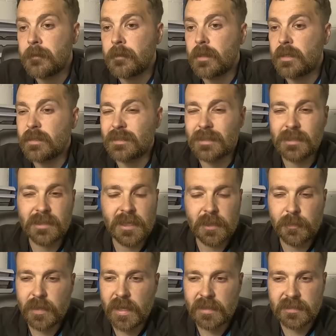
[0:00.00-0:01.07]
As I said, the
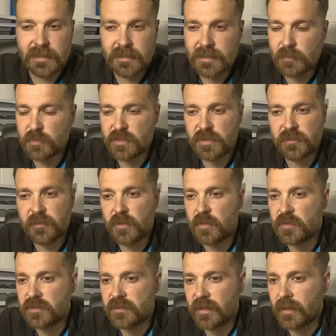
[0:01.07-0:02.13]
ABS sensor was the
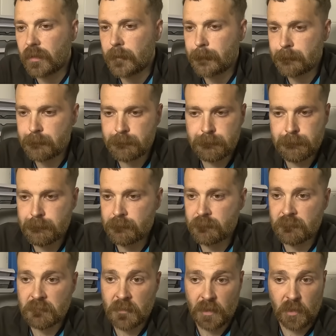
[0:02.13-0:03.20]
first thing
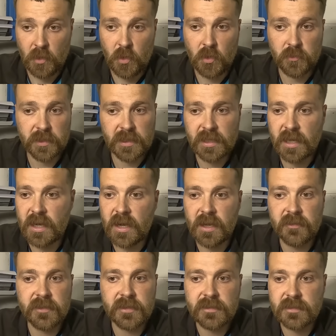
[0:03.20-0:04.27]
on a
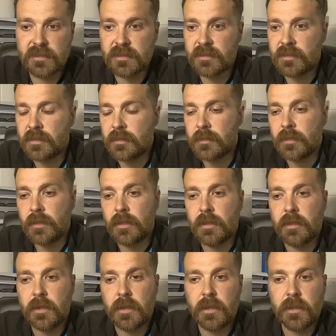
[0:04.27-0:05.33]
car that's
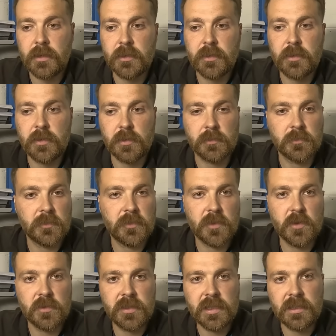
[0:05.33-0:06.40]

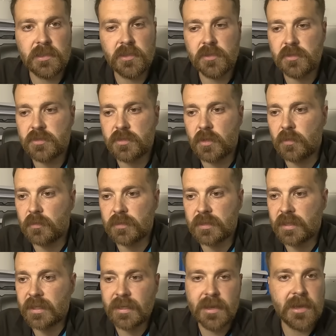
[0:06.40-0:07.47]
13 years old.
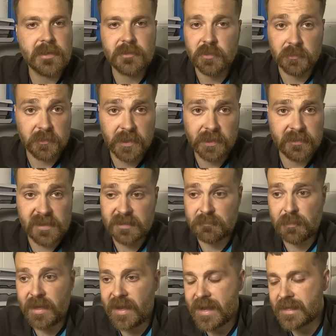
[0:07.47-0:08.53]
I don't think that's
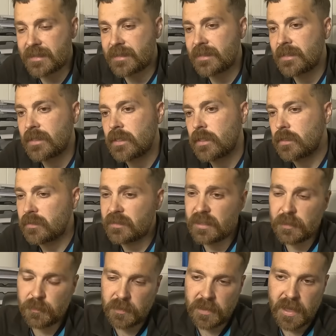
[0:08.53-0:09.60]
bad.
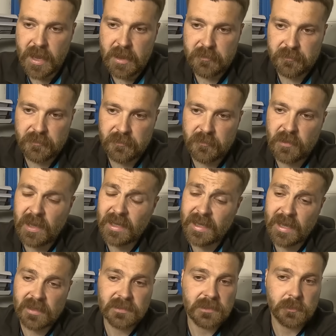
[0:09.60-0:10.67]
DPF, I
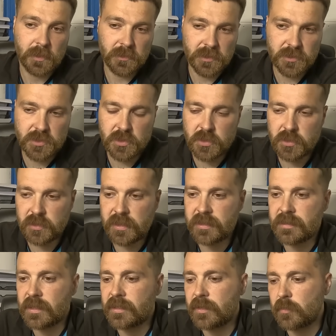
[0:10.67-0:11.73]
asked about the journeys,
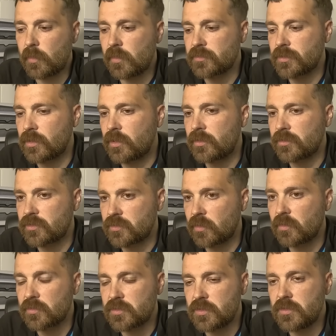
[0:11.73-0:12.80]
and there was a lot of
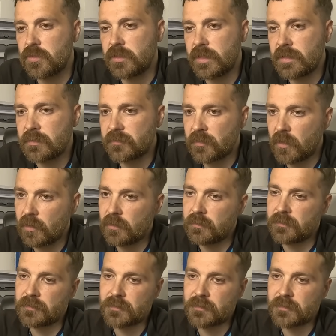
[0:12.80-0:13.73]
short journeys involved.